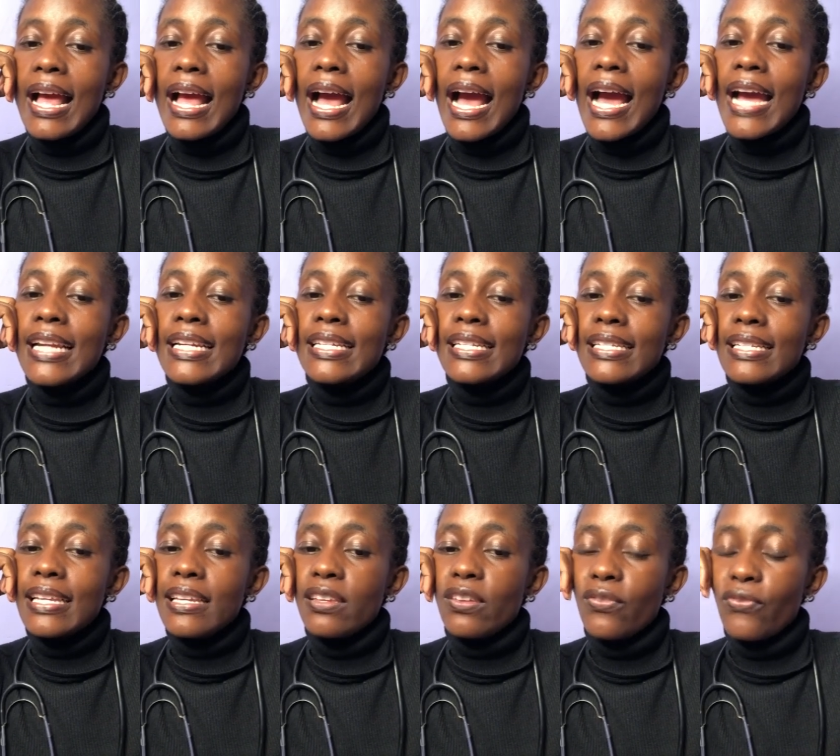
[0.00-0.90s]
And
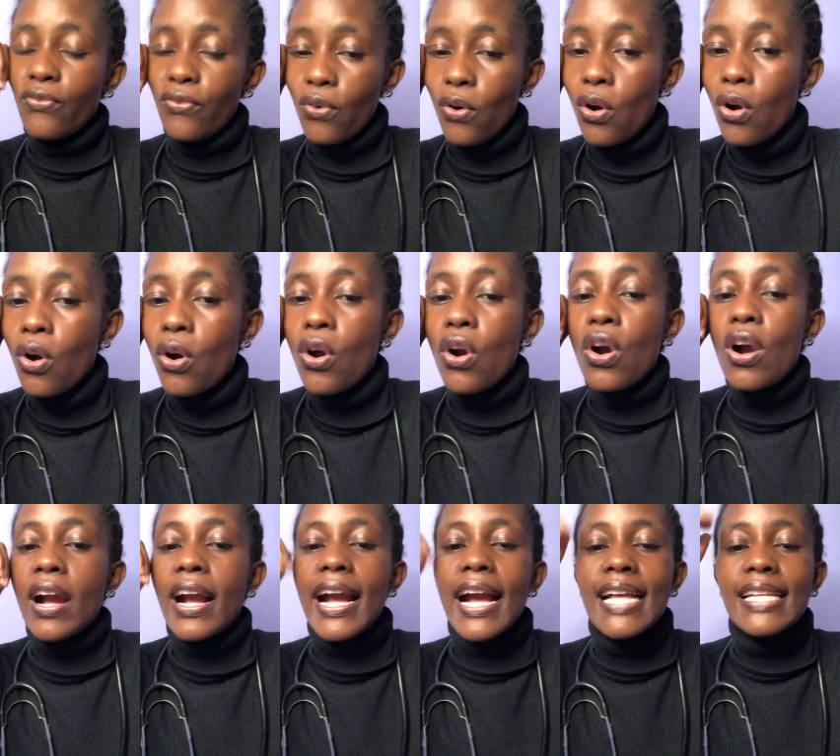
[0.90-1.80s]
stage 4,
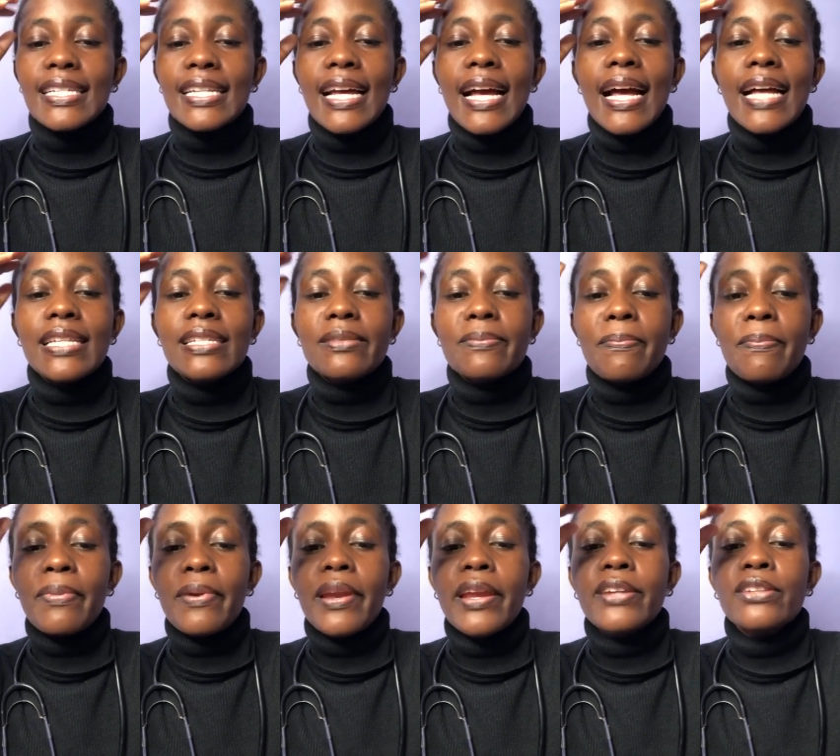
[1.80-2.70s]
cancer has
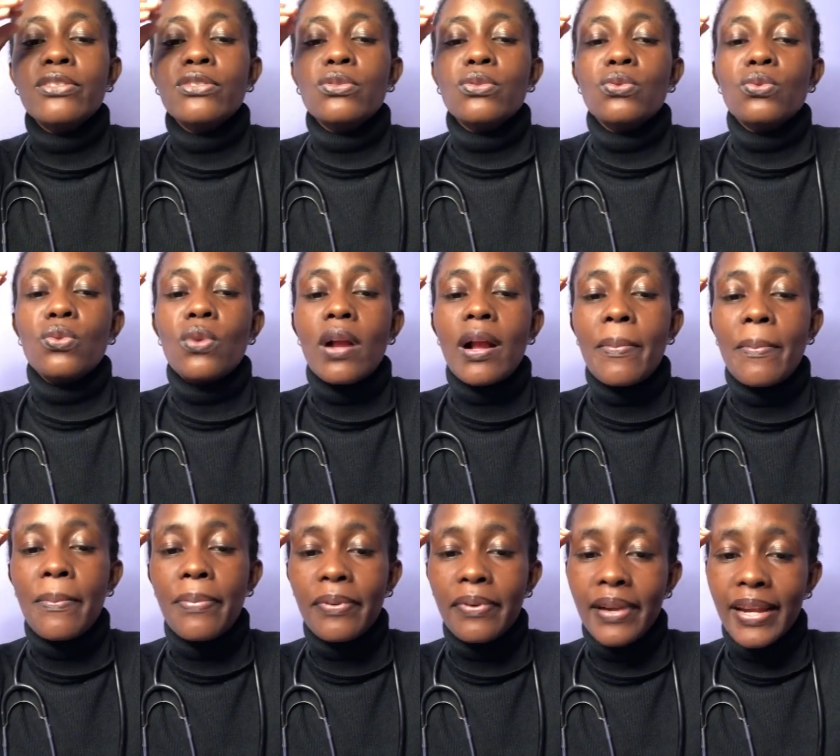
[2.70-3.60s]
spread to your
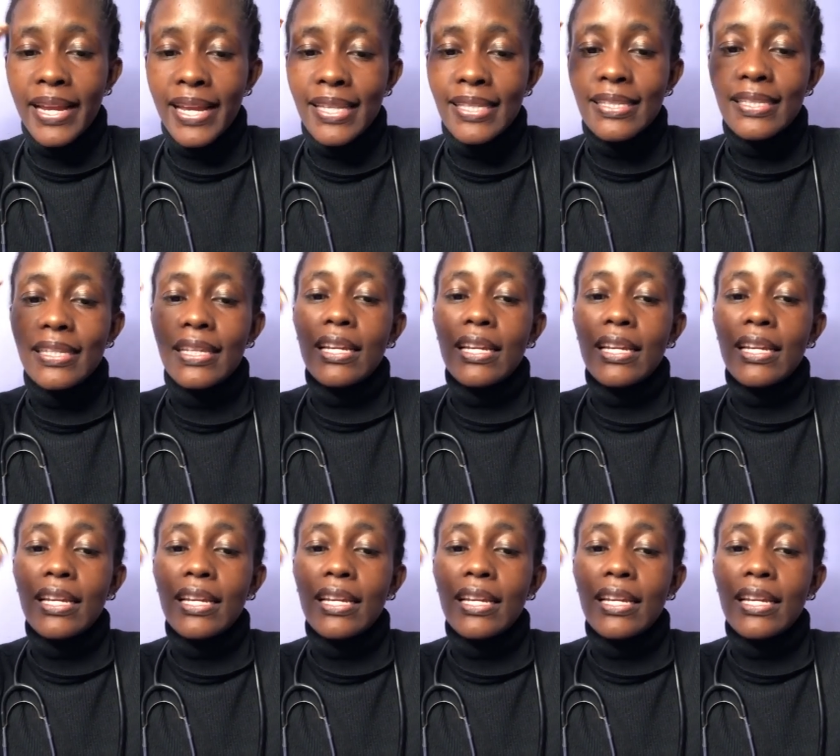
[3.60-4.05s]
breast,